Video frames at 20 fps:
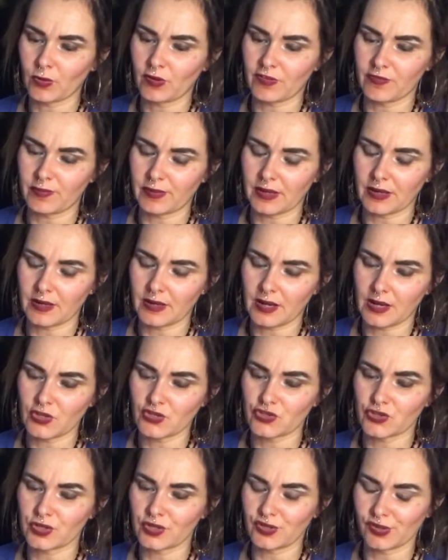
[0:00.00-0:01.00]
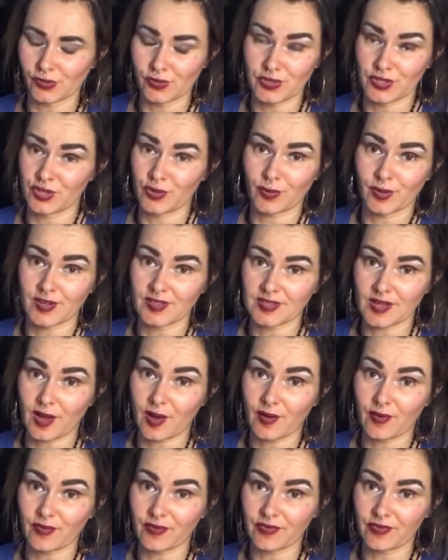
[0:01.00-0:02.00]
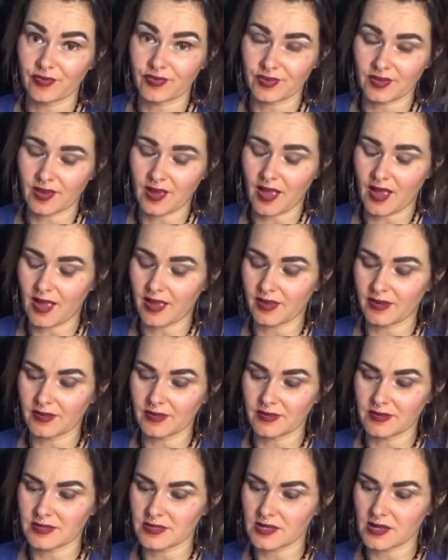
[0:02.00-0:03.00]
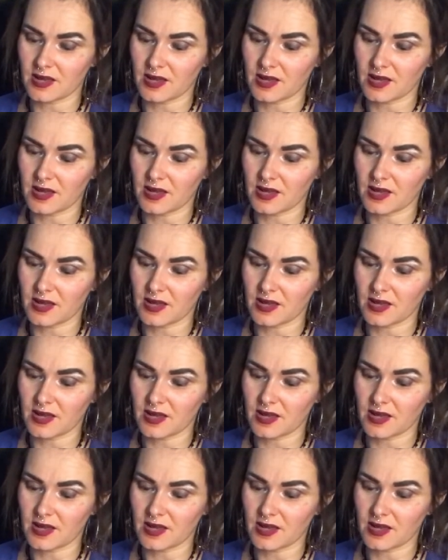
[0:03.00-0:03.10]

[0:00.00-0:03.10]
been introduced to ourselves, and